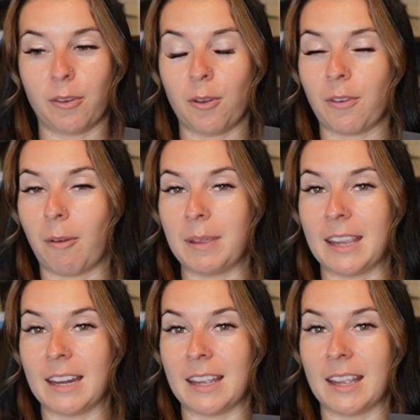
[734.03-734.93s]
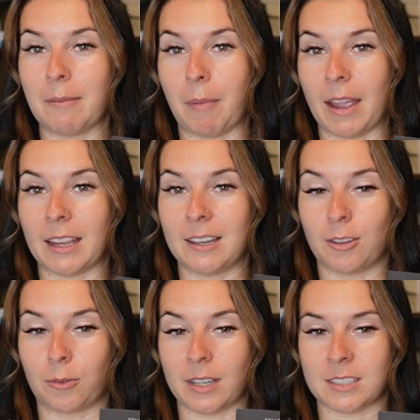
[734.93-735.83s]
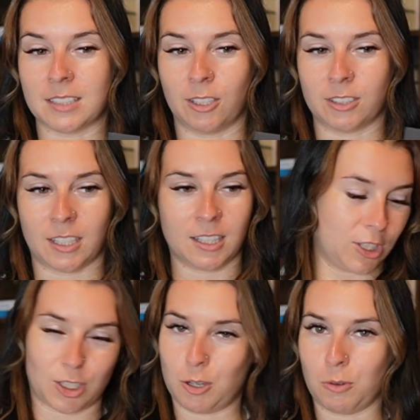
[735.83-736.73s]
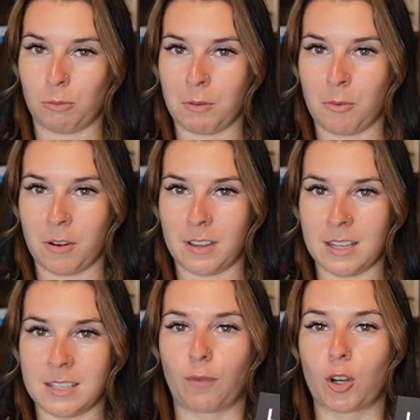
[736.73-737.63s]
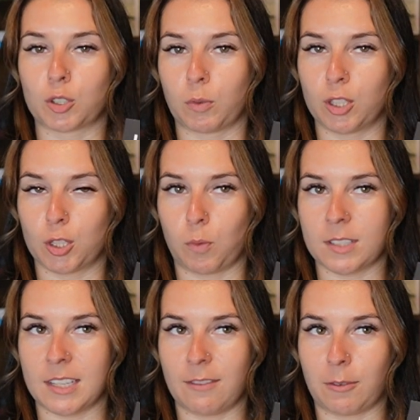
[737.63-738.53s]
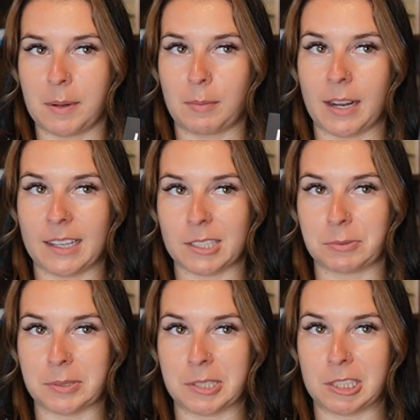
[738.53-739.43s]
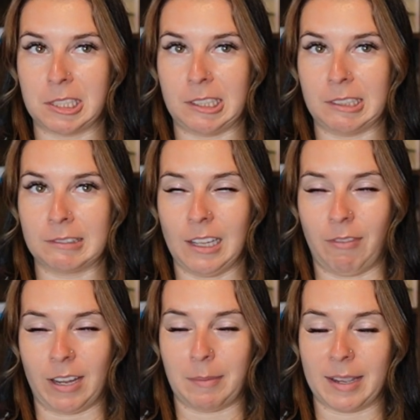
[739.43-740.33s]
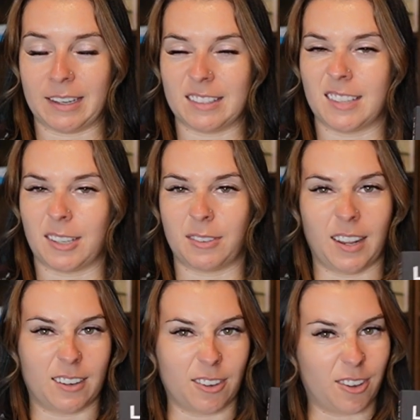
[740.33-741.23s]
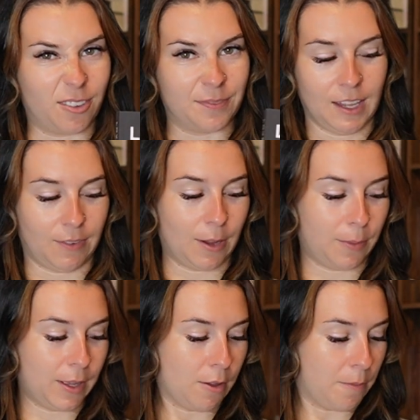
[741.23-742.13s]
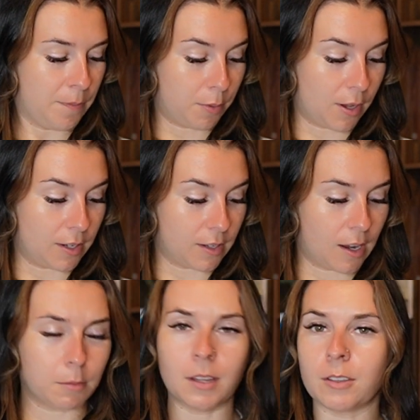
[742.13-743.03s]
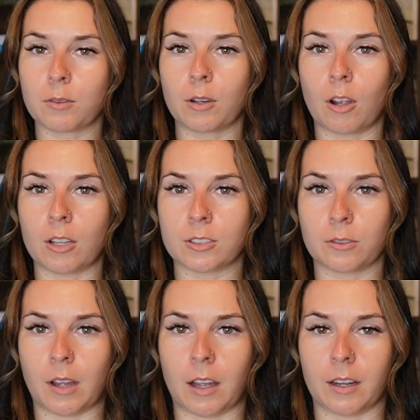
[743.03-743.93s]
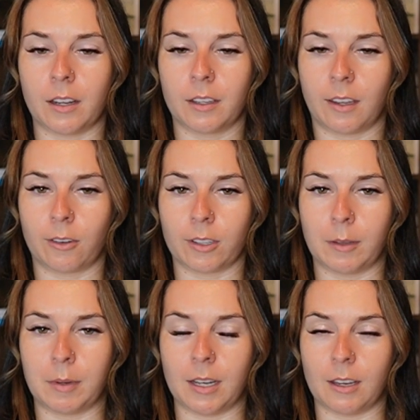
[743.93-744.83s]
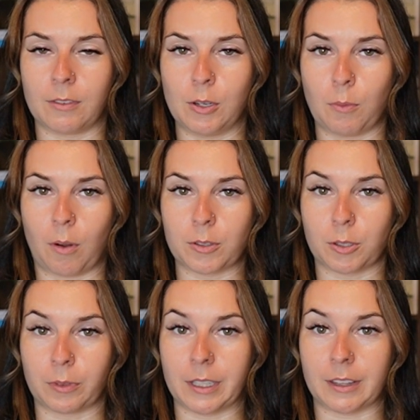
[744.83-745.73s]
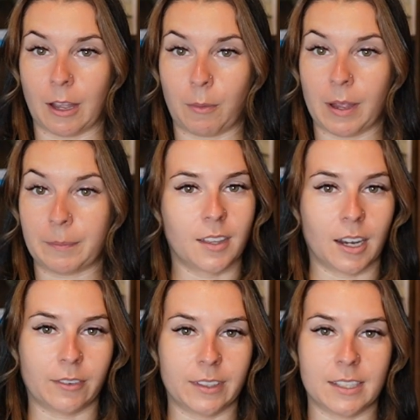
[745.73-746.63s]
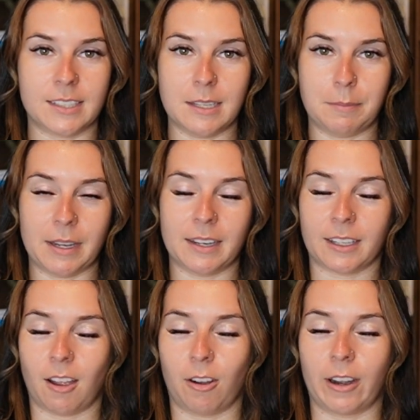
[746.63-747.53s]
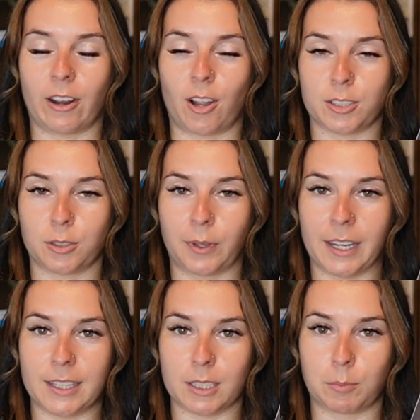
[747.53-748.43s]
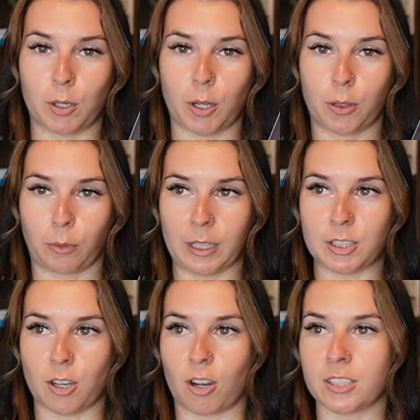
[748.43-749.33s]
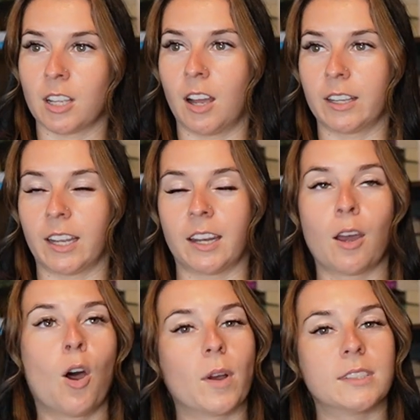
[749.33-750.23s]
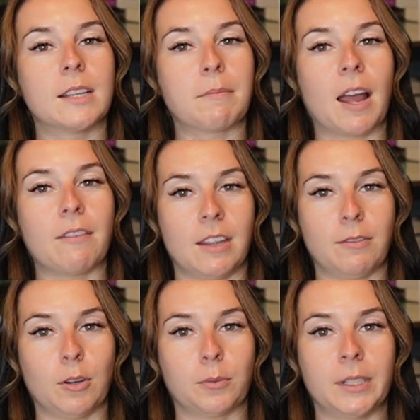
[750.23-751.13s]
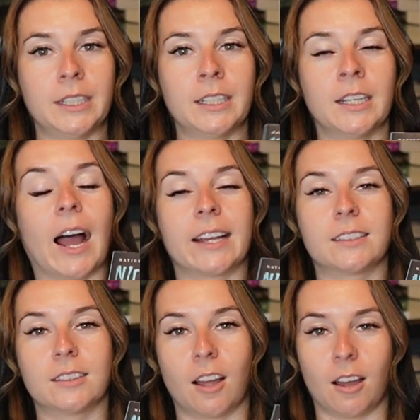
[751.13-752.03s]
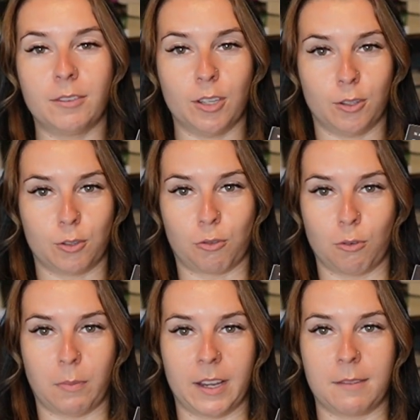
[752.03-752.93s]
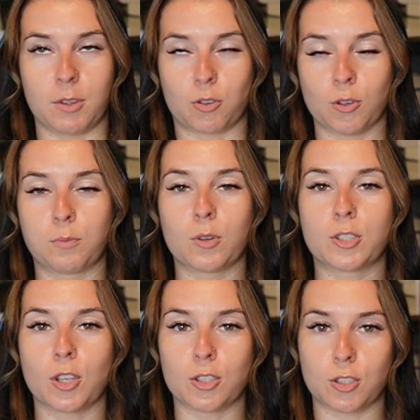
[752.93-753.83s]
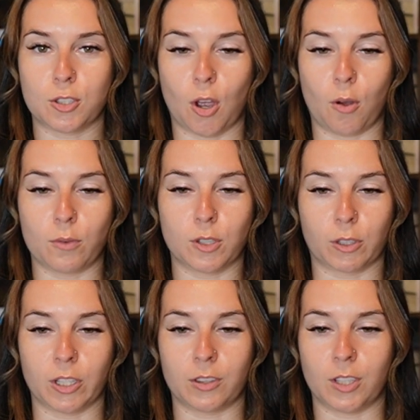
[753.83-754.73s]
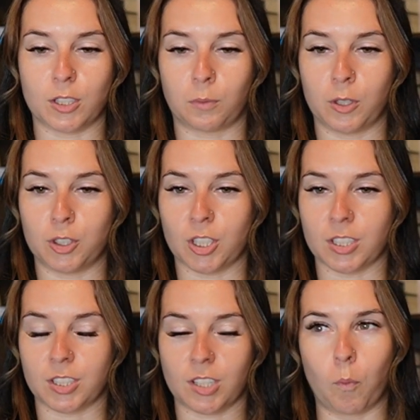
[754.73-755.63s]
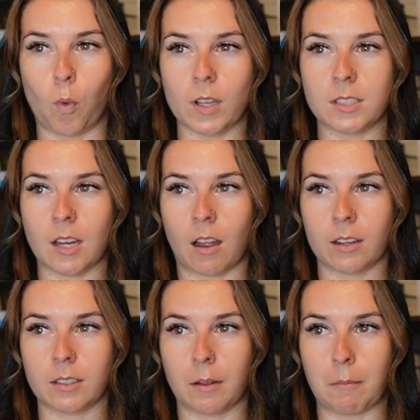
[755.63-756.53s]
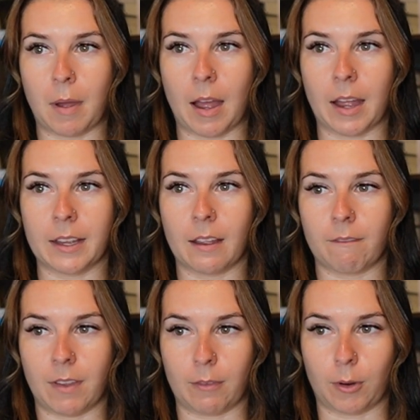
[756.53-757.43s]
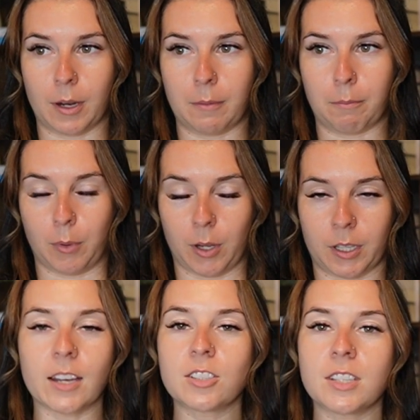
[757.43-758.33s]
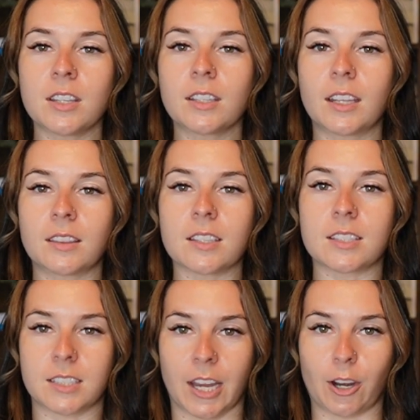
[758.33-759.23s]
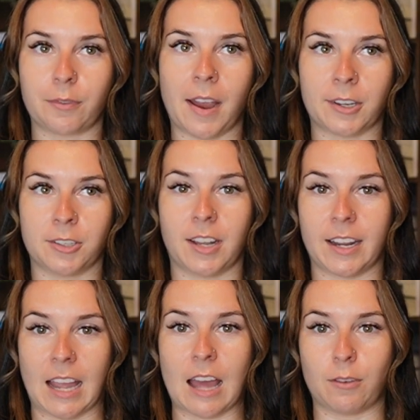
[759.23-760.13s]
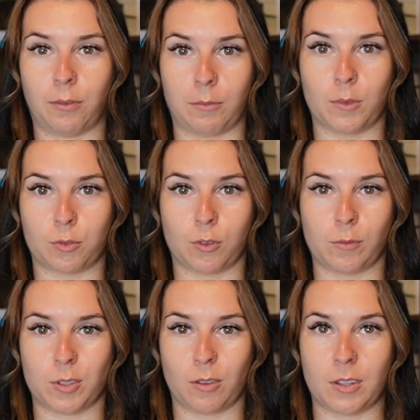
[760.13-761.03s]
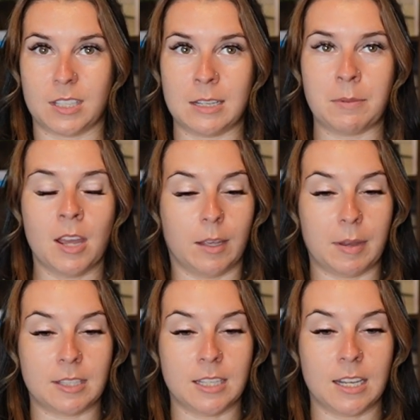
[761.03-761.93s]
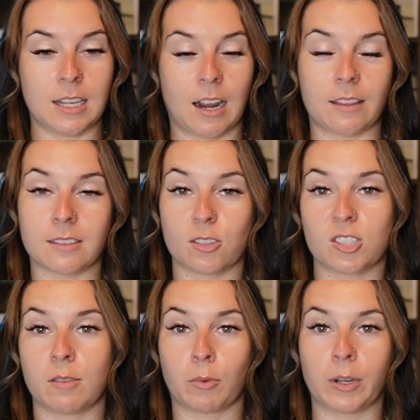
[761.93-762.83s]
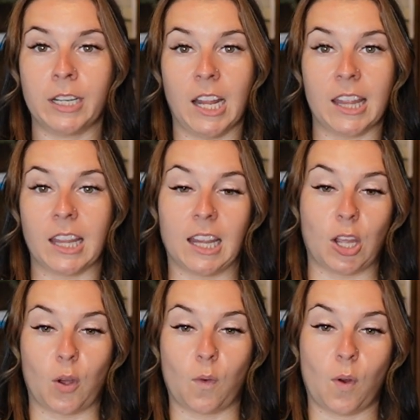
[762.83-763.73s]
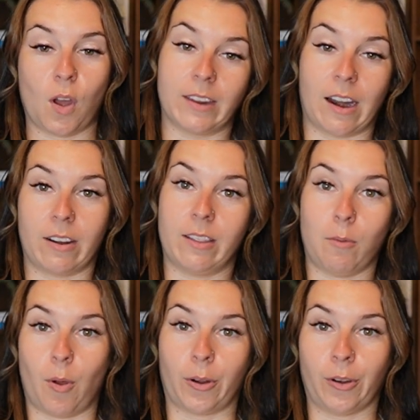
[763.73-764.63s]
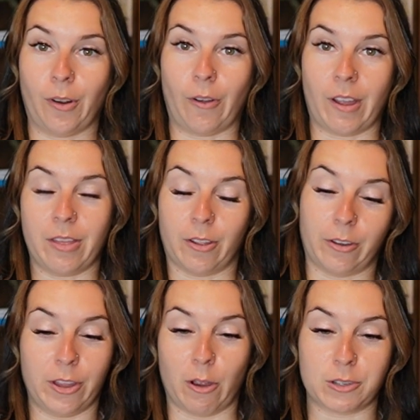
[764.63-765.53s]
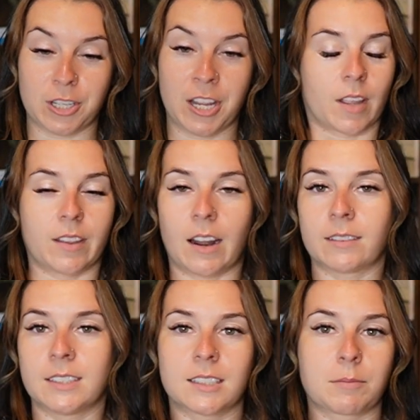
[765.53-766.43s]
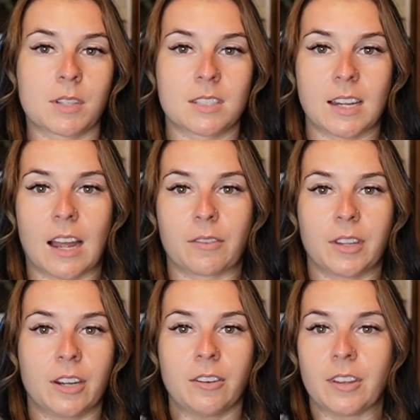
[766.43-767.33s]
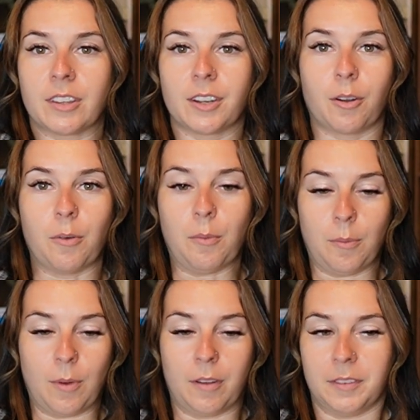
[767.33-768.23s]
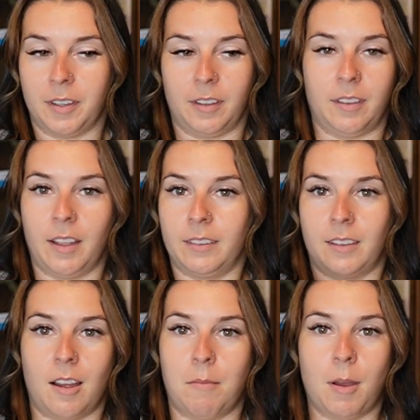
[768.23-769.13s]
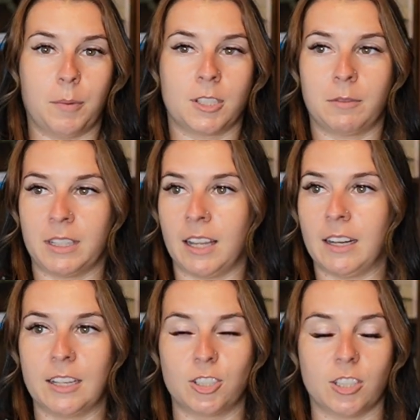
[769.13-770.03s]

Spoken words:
know if I'll be getting back into the rest of the series. I think there's like 2 or 3 more of these. The first one just wasn't it for me, but I guess we'll see. If I get back in the second one, I don't know if I will. But I believe this one is also on Kindle Unlimited if you want to read it that way. Then I read The Deep by Nick Cutter. I also rated this book 3 stars. Again, wasn't my favorite read. I loved The Troop by him. The Troop was so good. This one just was not my favorite book. I just didn't get the scare factor that I got from The Troop. So The Deep, they basically get on this little submarine and then they go down in the water. Okay, they're in the ocean. And then obviously something's down there that they don't want to let come up or something like that.